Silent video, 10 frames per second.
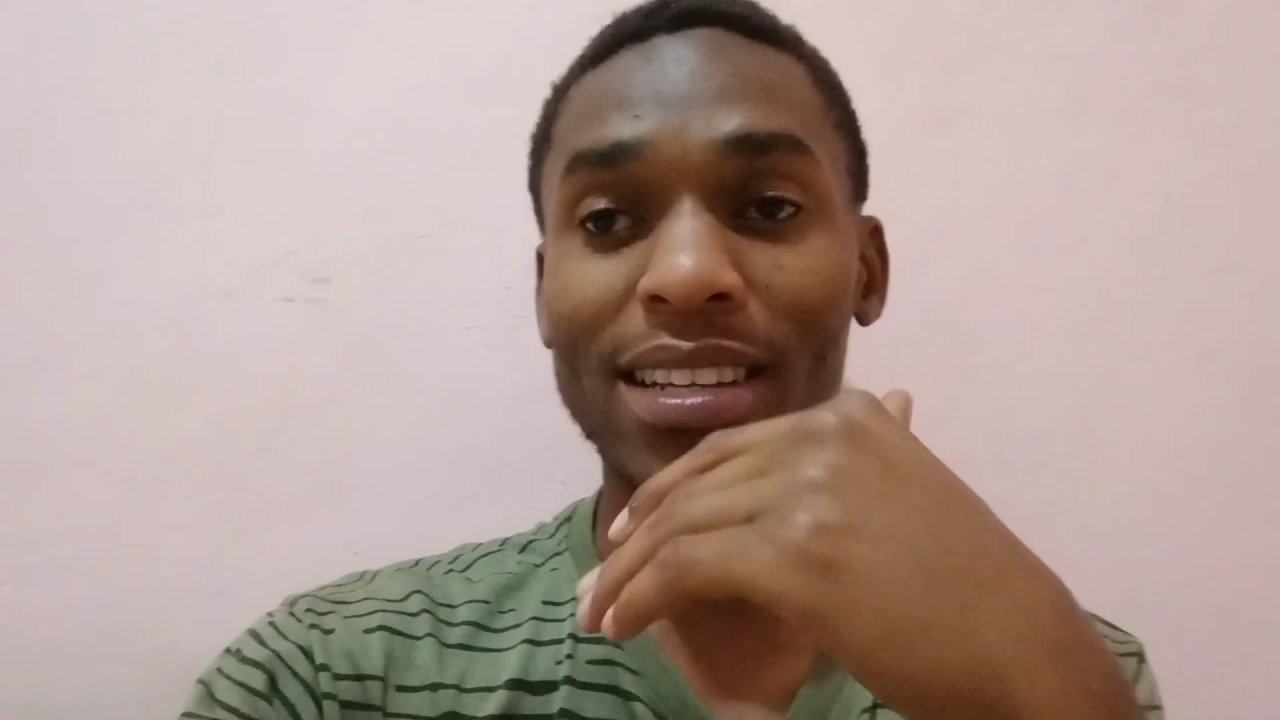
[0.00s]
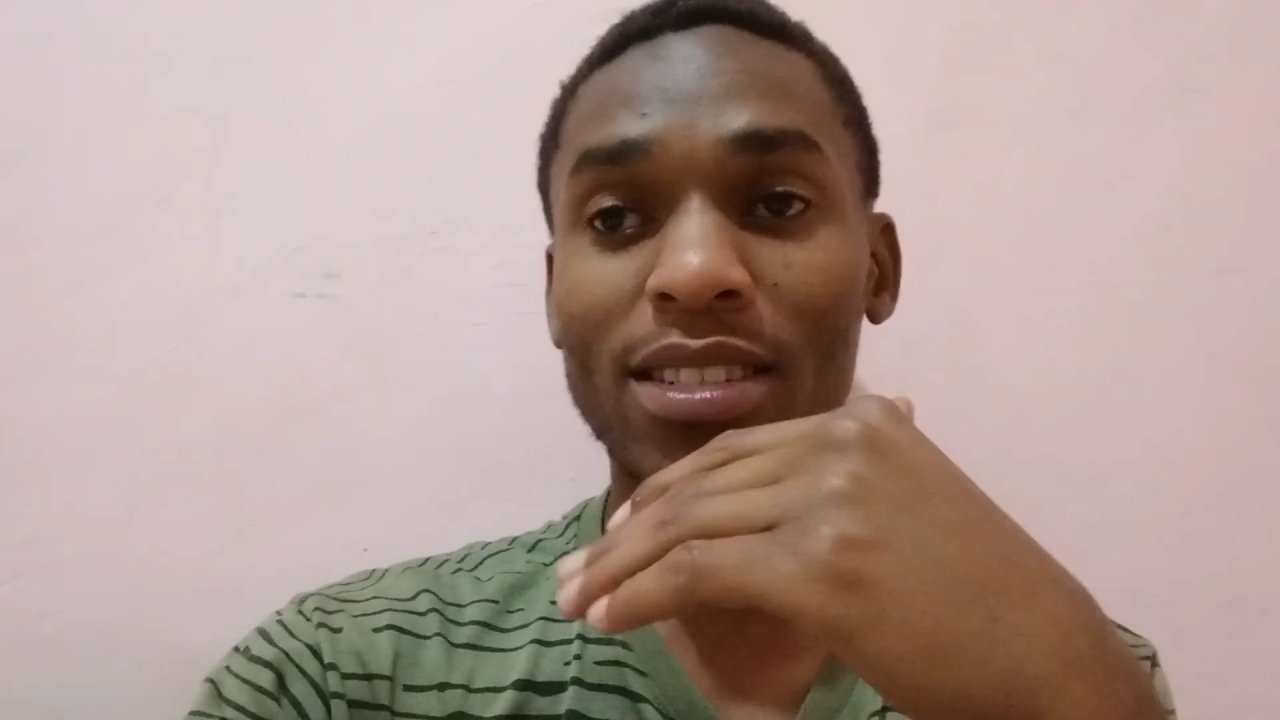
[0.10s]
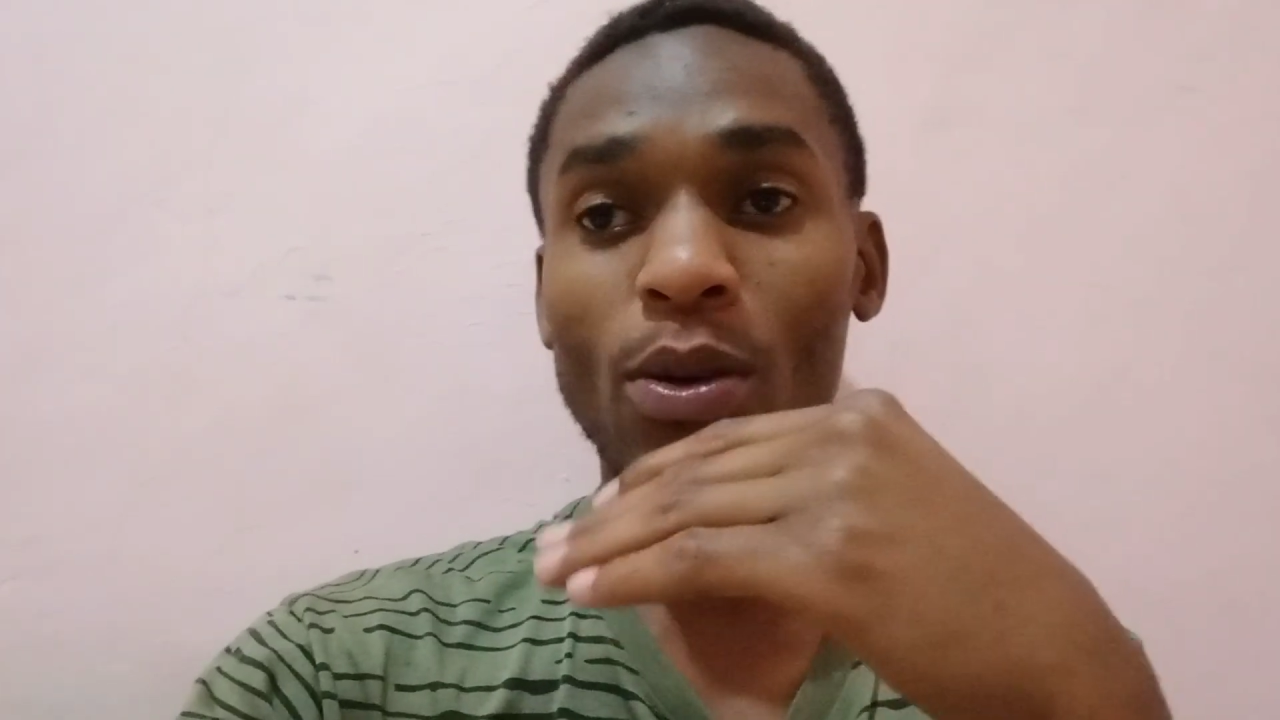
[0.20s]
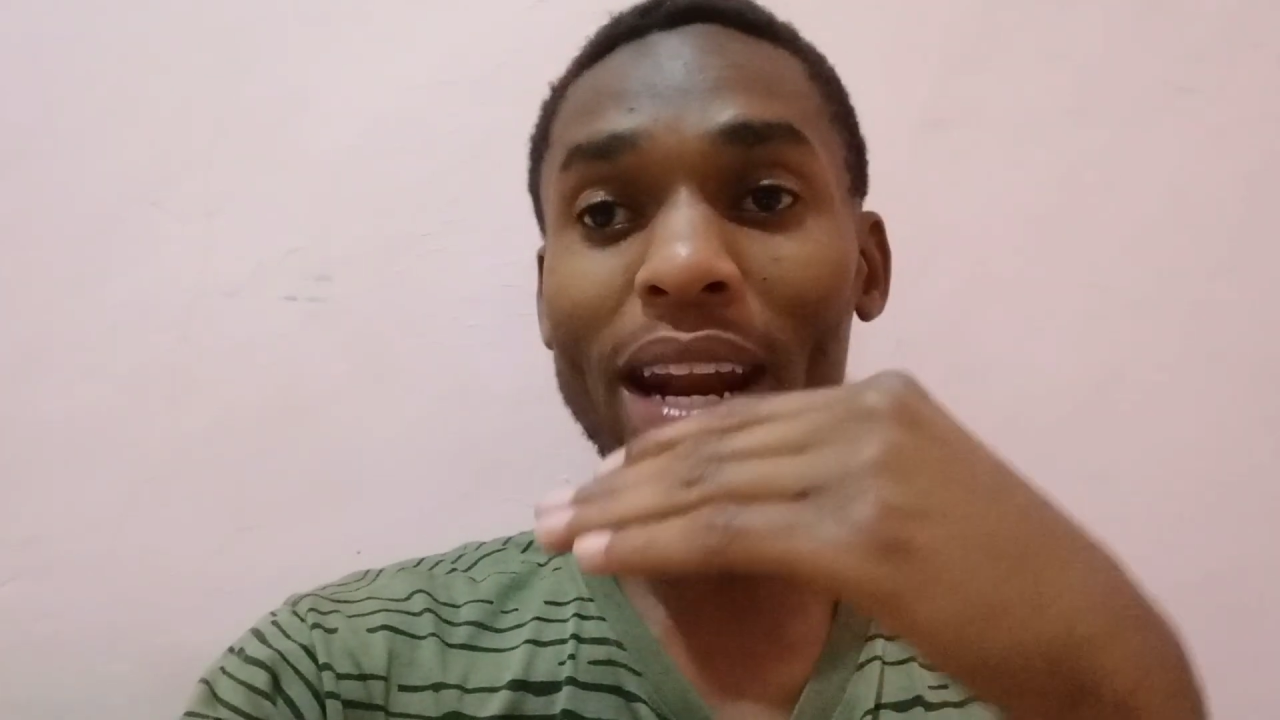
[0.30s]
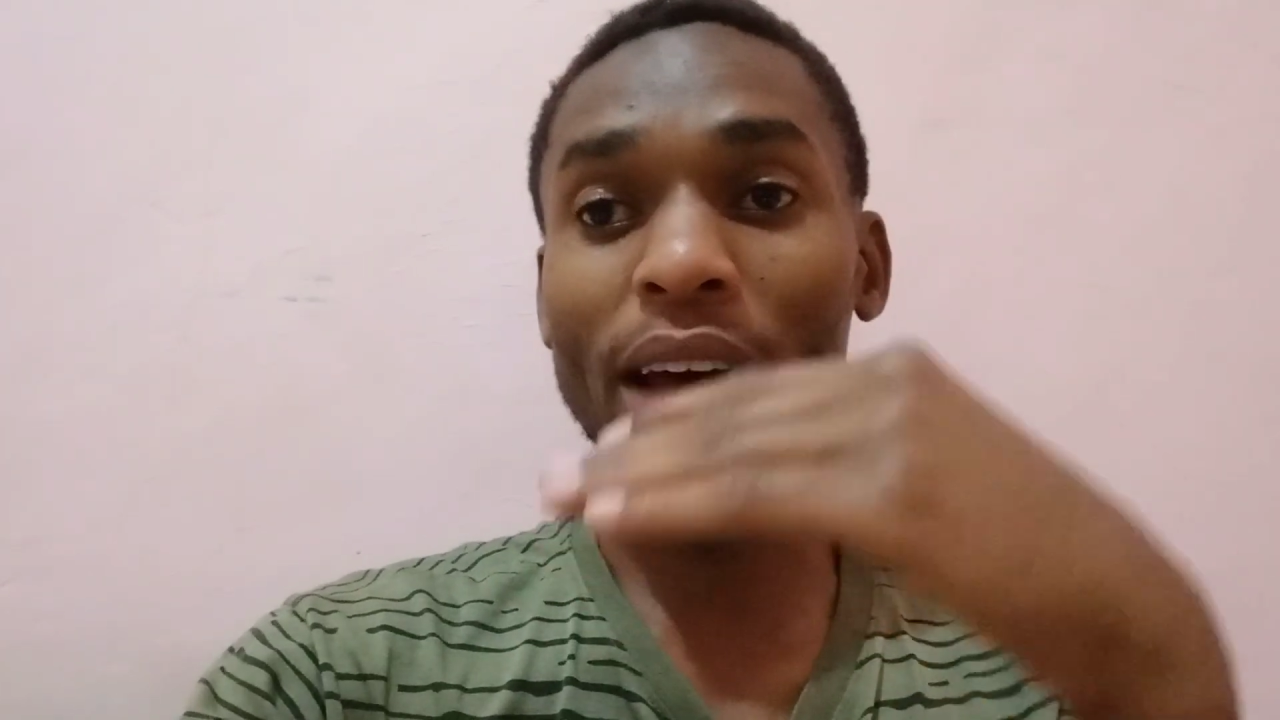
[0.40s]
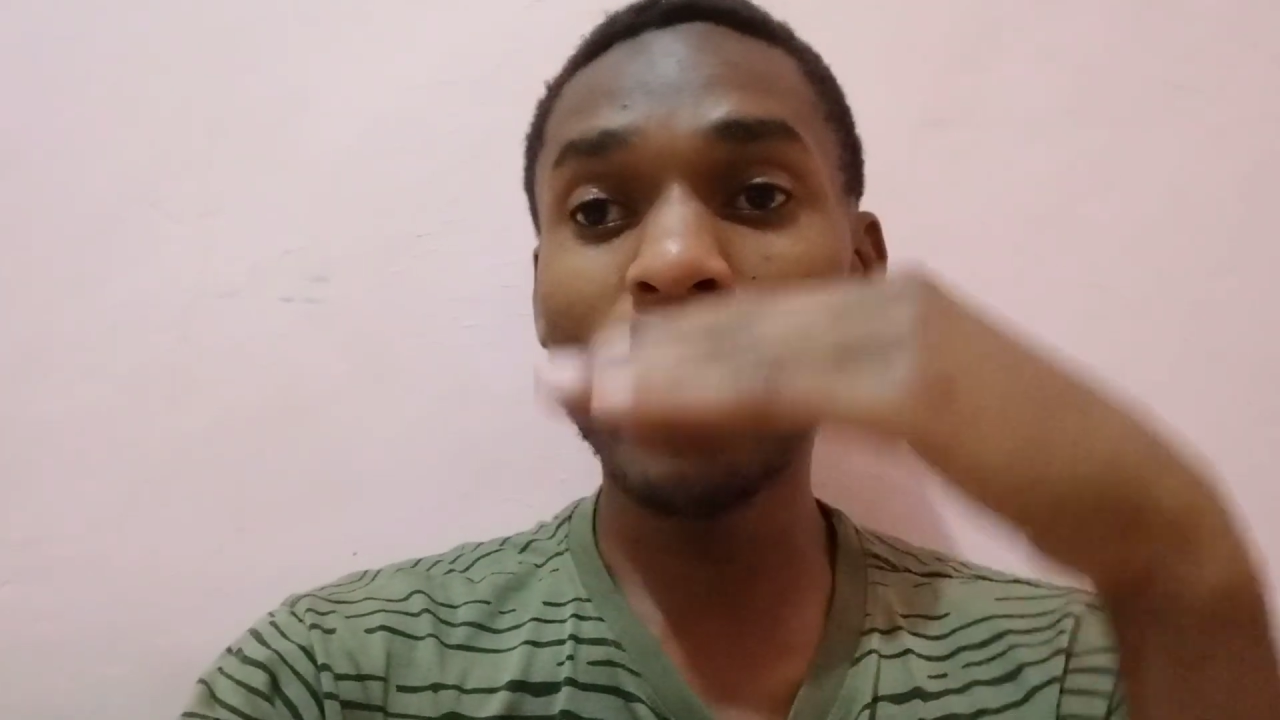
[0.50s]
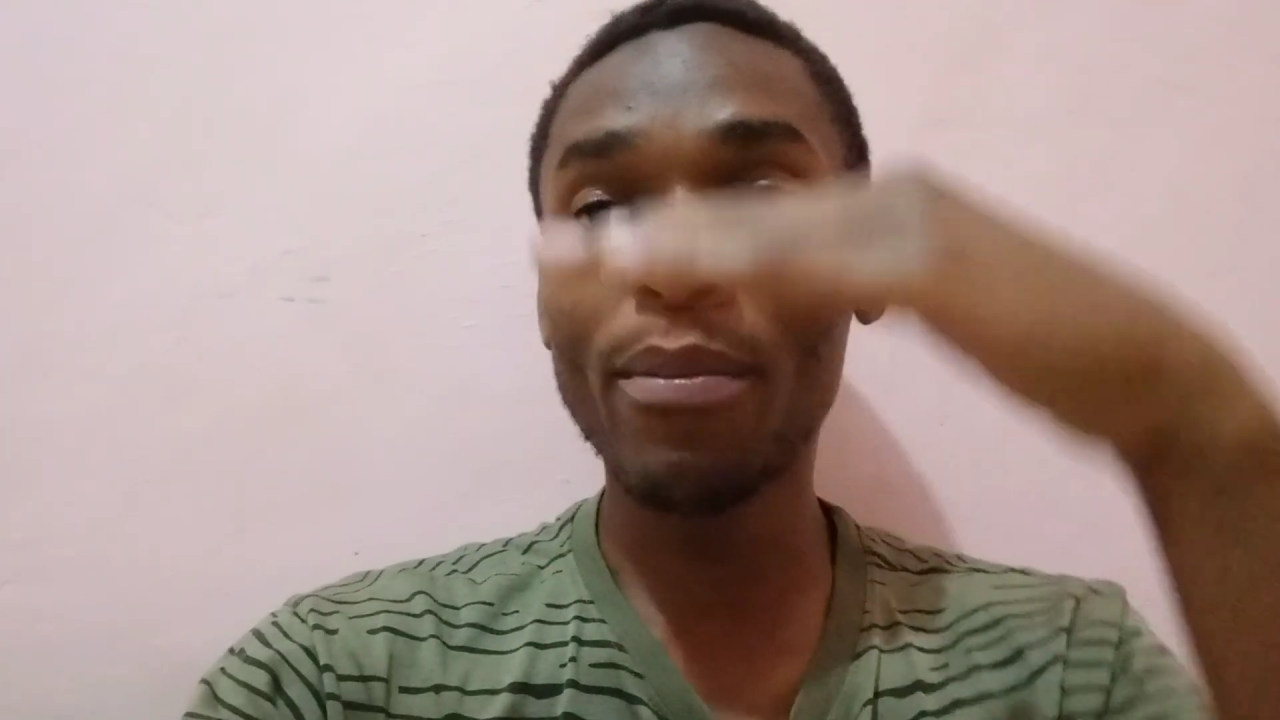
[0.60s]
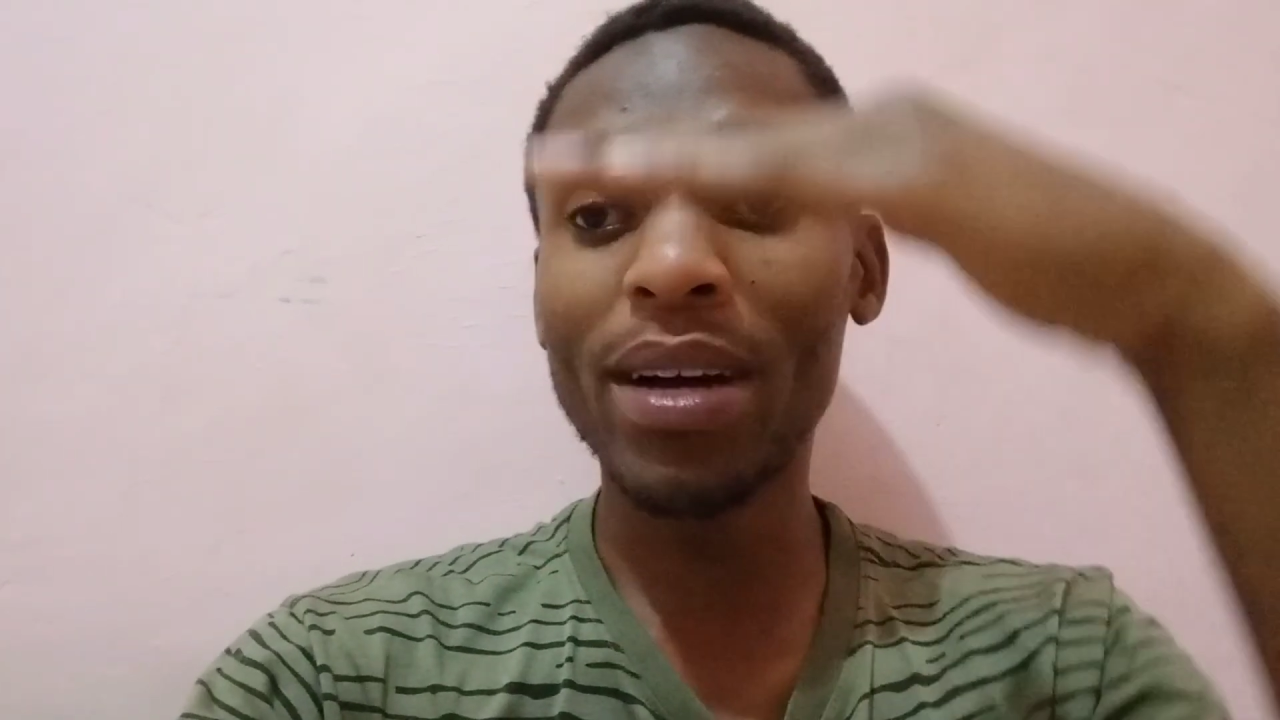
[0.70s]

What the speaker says: So whenever I'm